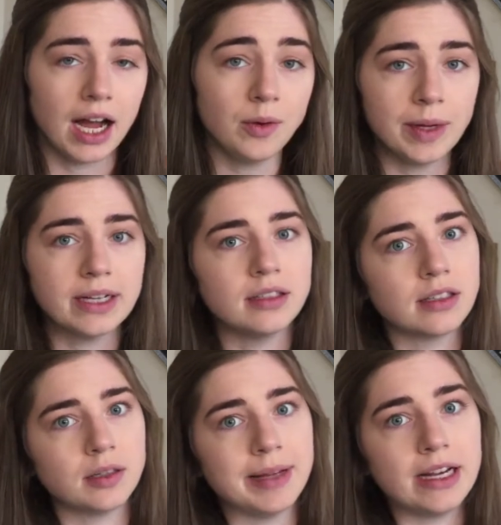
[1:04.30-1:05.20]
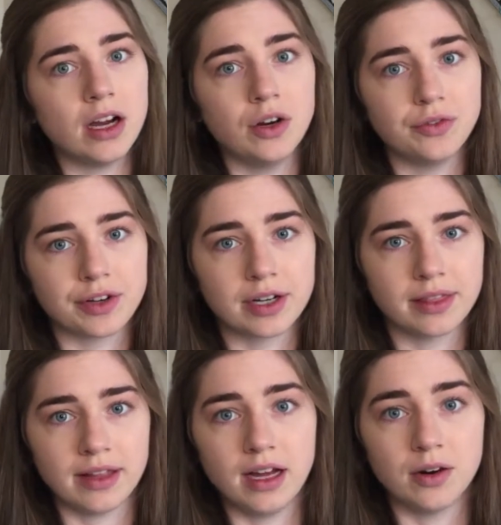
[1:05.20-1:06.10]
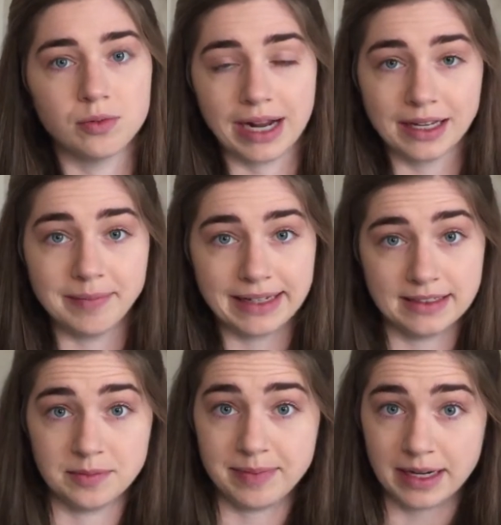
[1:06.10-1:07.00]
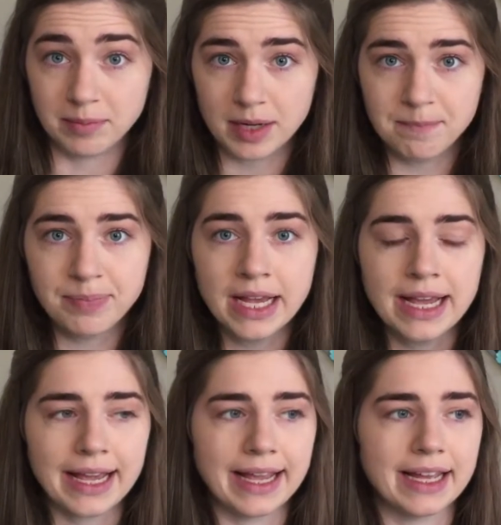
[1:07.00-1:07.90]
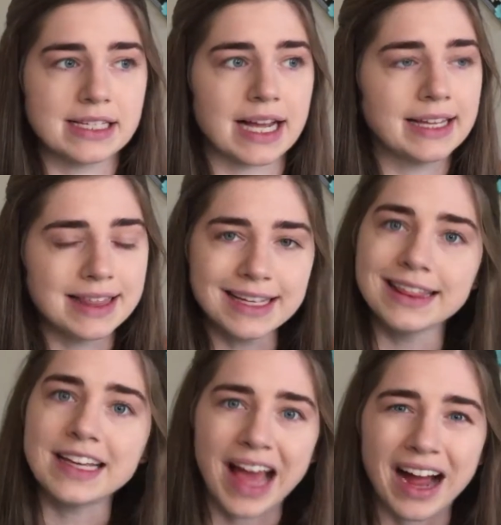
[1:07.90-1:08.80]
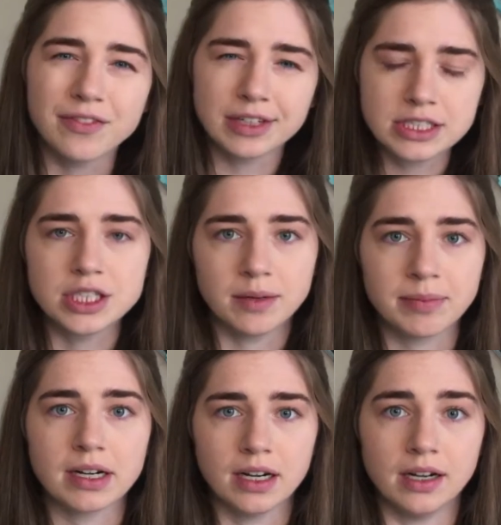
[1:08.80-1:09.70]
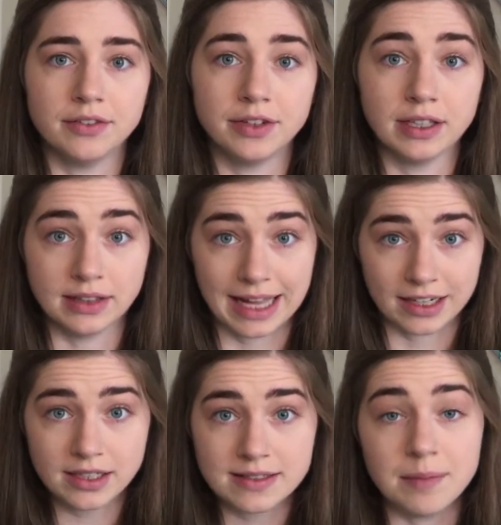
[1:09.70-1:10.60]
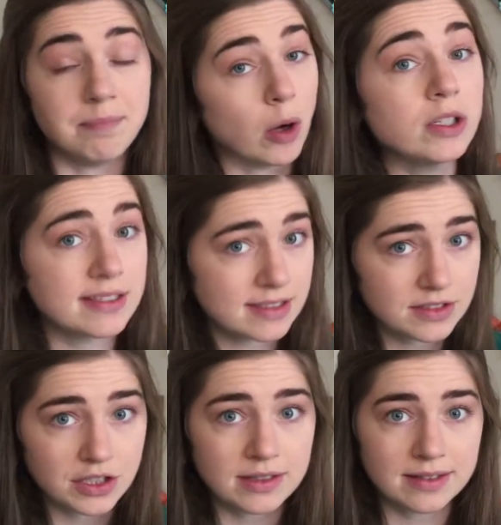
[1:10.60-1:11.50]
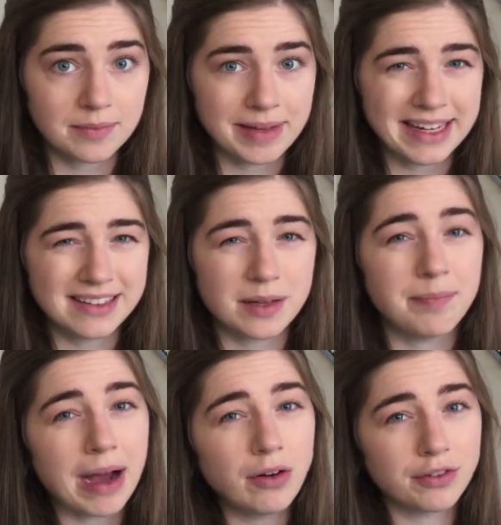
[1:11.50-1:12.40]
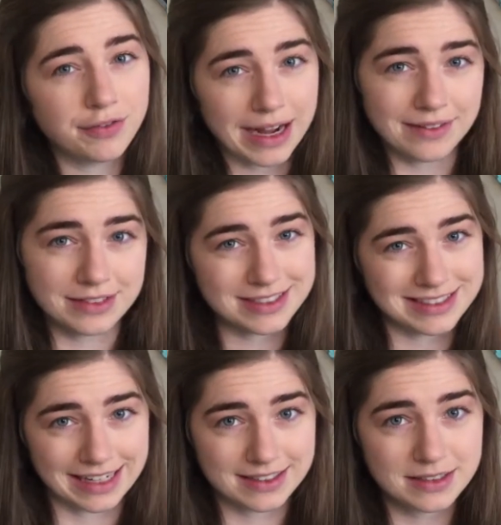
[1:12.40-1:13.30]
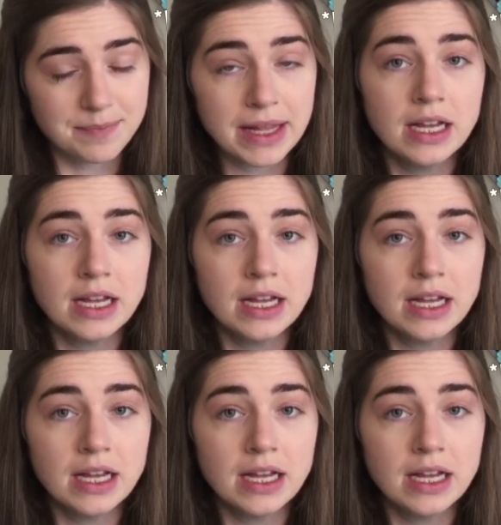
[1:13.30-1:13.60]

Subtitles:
I went a little bit over the recommended minimum, and I think the average number of letters that most students submit is about 5 to 6.